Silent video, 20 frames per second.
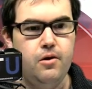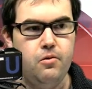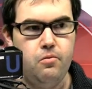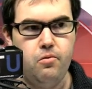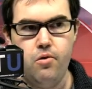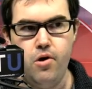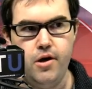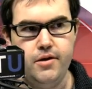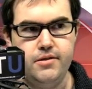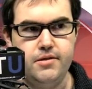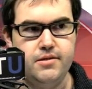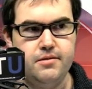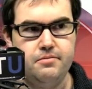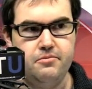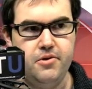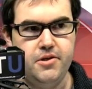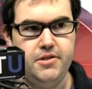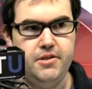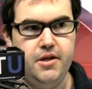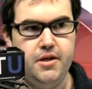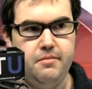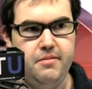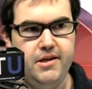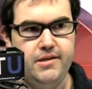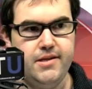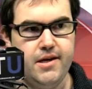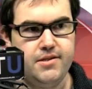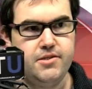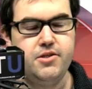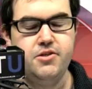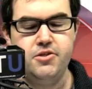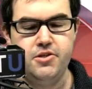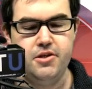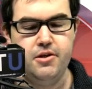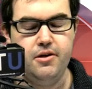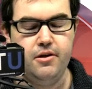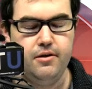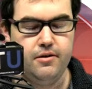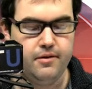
want want you to be destitute.